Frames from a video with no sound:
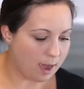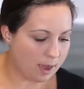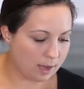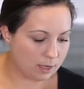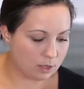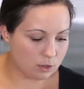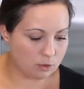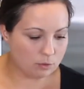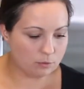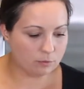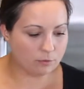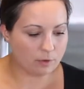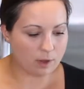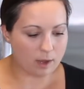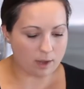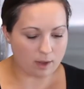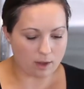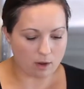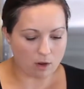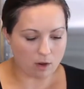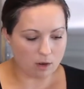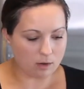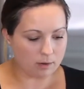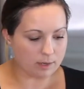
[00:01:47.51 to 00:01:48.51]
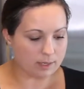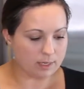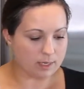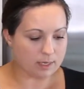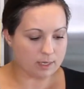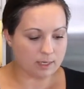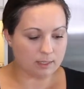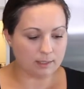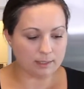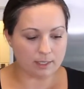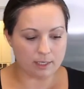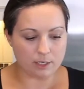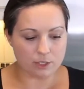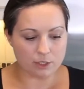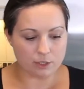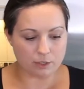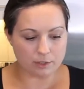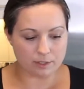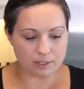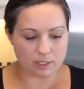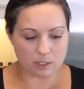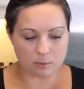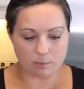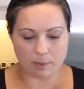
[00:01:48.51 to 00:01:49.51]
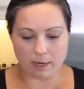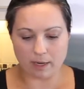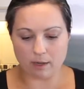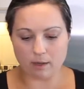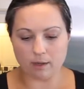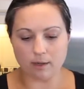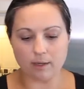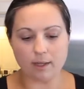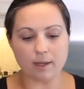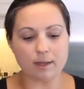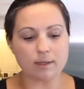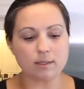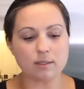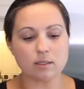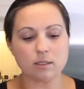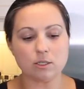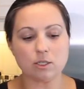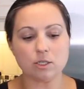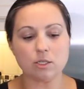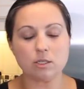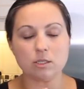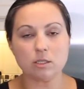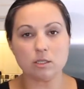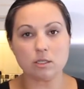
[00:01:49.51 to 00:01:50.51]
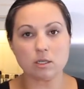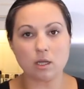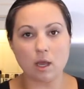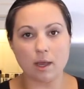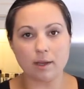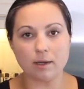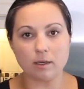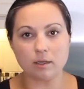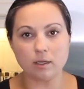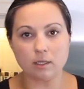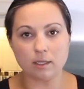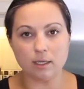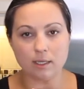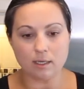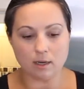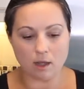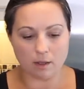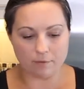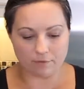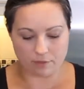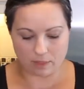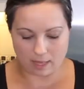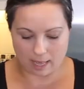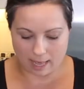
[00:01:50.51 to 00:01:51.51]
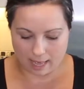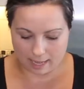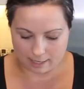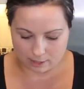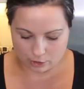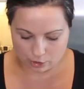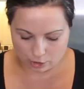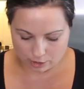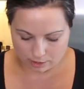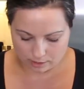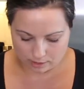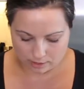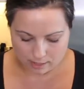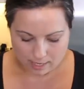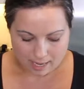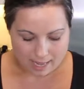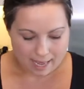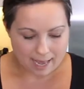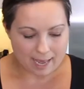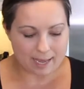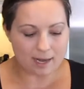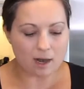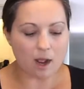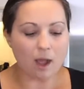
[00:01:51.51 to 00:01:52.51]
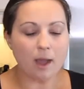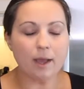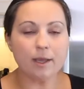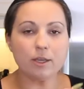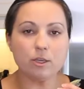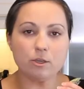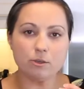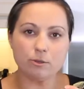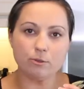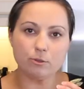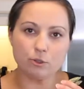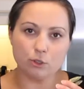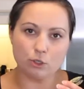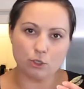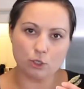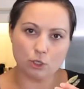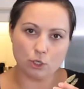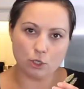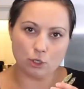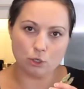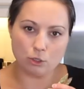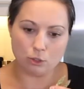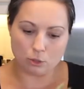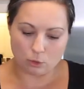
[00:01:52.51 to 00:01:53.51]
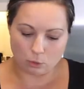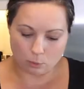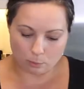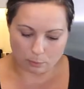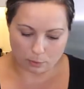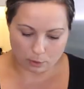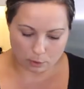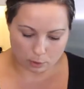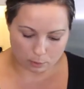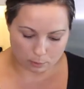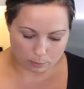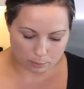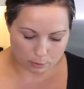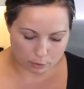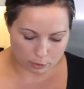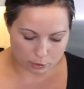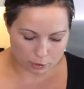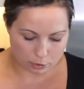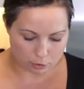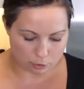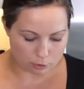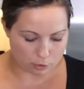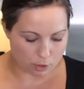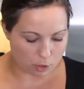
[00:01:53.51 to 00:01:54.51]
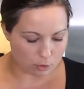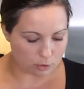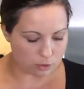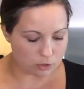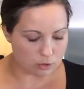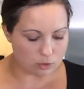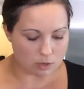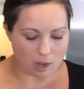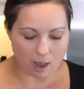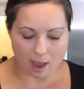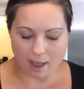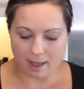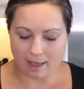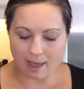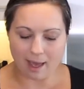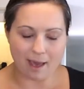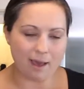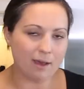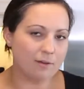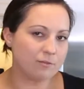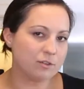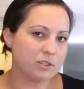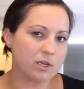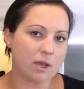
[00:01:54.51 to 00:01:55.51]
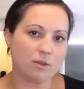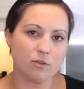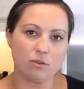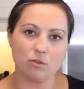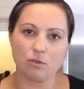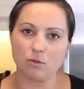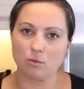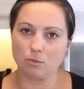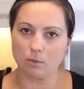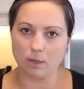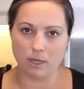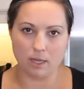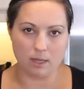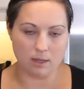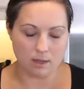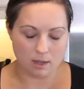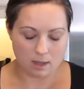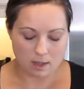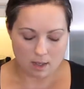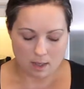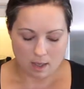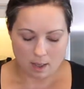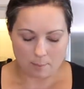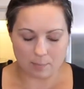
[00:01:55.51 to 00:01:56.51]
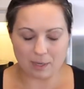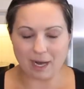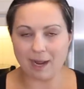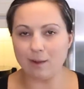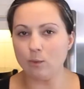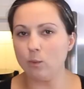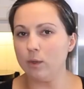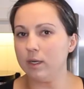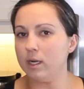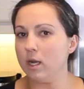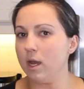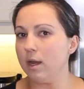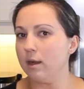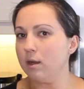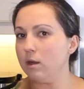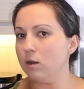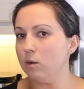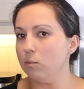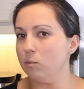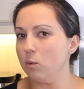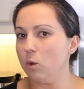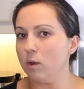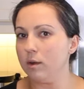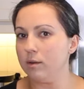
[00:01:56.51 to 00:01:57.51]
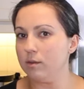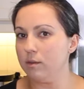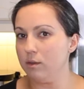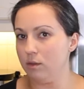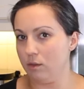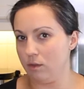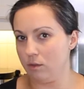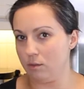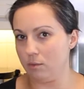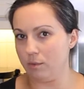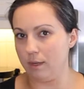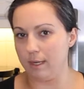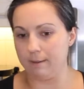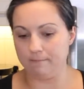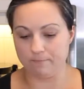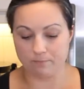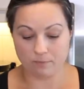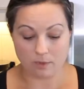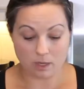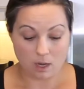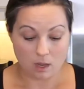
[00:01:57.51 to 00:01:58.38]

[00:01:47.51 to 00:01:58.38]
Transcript: You've already cleaned your asparagus, kind of cleaned off the edges, and I use 2 per prosciutto. I have done 3, but I would not go more than 3.